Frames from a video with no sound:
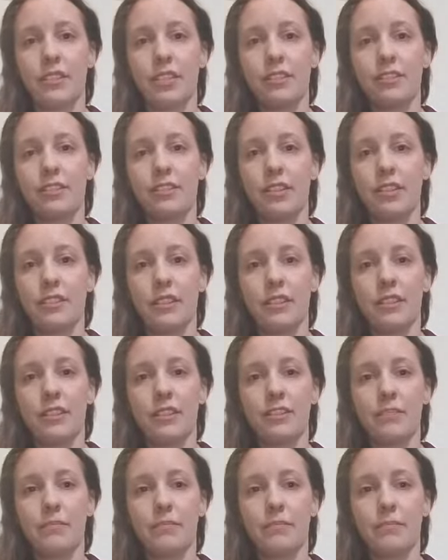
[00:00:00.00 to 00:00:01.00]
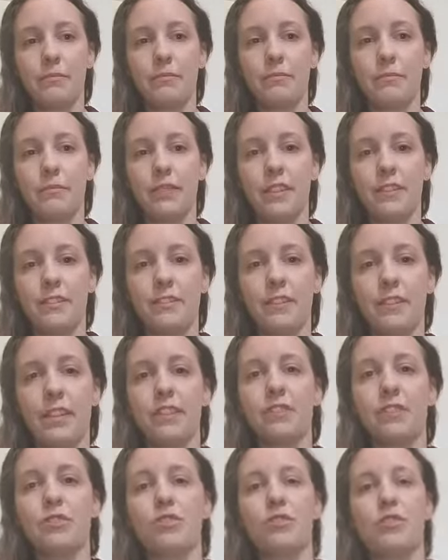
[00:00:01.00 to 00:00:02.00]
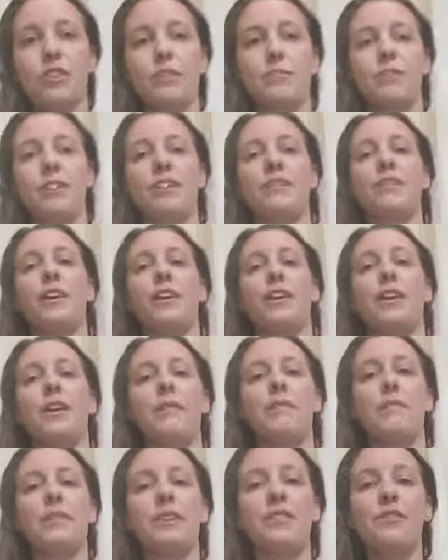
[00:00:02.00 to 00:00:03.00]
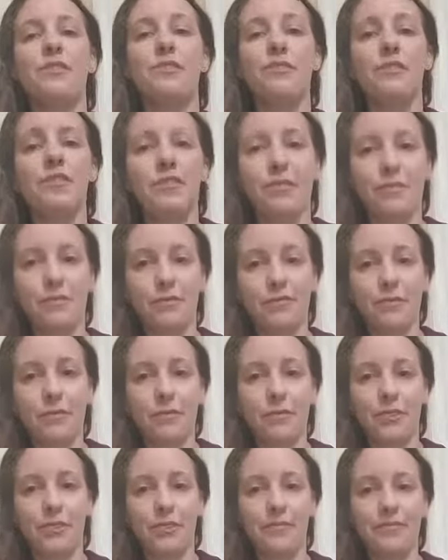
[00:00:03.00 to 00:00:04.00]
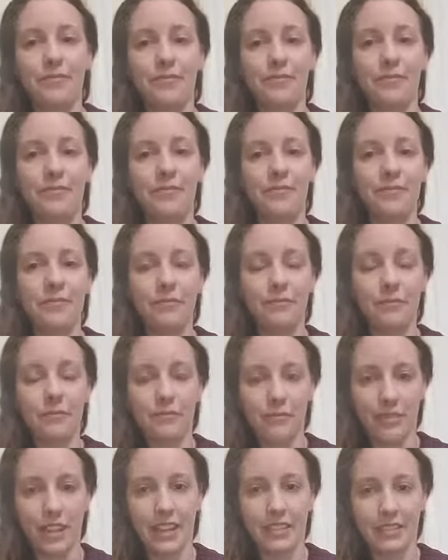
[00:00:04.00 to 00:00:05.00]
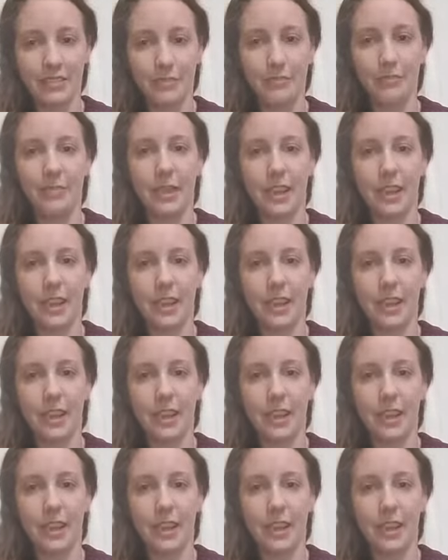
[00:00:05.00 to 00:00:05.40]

So, a little bit of history. We've been through this before as a